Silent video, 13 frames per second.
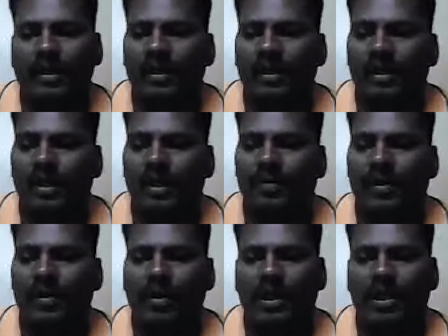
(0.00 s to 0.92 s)
It may
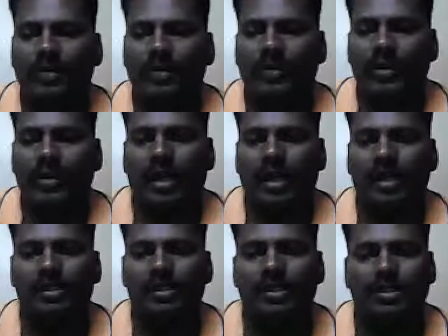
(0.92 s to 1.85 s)
not give unique
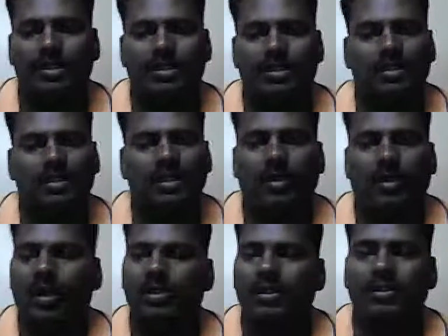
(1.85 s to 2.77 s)
answers in
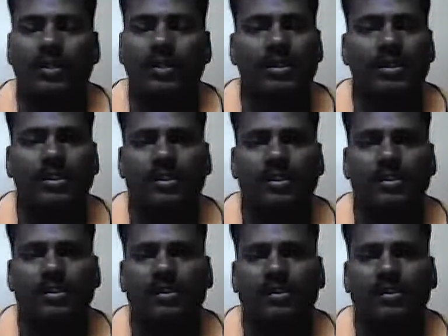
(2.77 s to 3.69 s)
all situations.
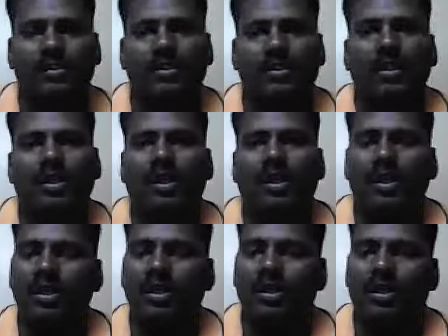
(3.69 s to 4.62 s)

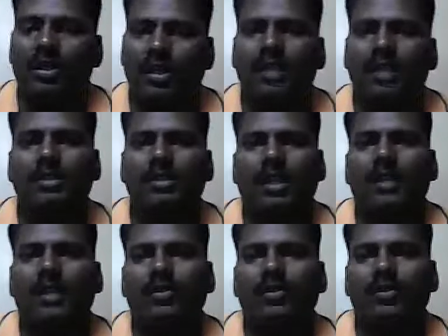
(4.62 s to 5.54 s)
Let us try
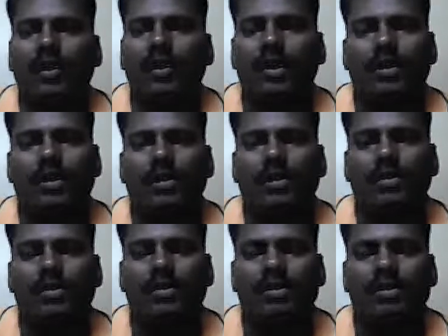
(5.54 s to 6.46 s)
to solve
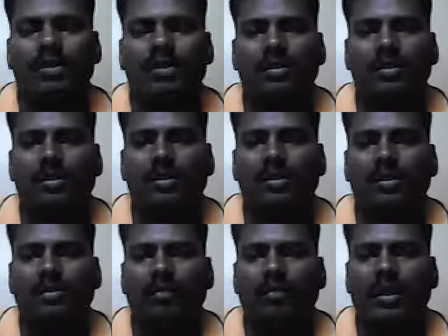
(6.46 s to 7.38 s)

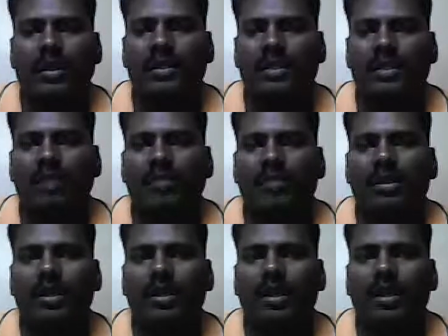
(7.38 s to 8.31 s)
one example
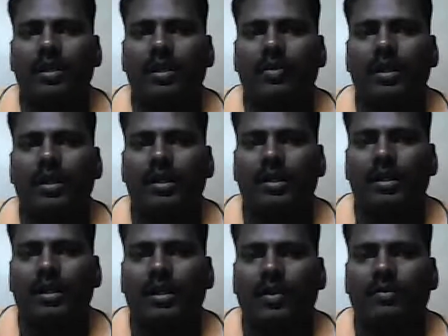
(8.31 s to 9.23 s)
related to internal
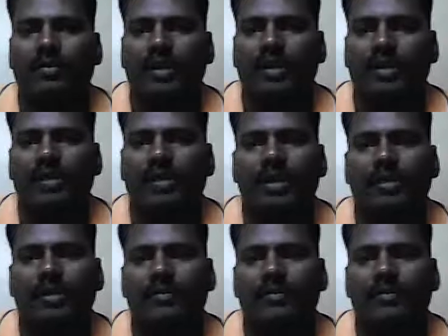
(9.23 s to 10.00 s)
rate of return method.